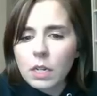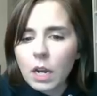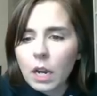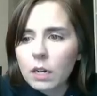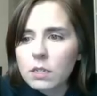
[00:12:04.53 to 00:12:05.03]

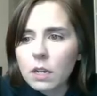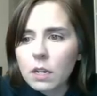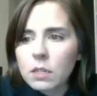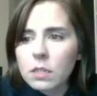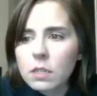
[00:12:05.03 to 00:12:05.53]

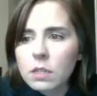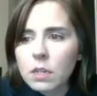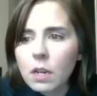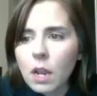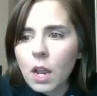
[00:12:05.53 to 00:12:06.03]
axis,
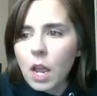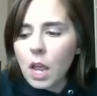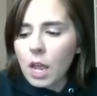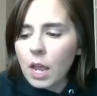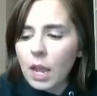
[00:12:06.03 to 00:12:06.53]

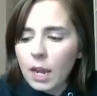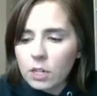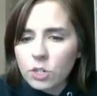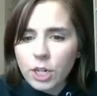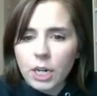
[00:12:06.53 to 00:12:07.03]

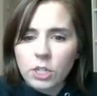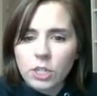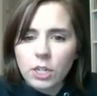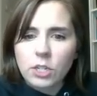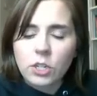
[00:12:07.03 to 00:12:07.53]
and change
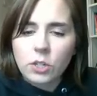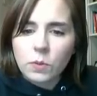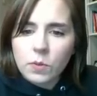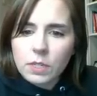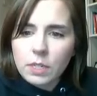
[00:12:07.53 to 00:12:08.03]
it to
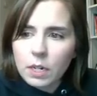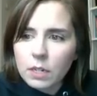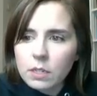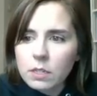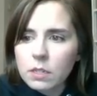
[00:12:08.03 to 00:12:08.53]

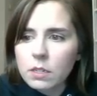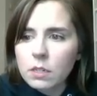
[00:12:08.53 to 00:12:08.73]
6.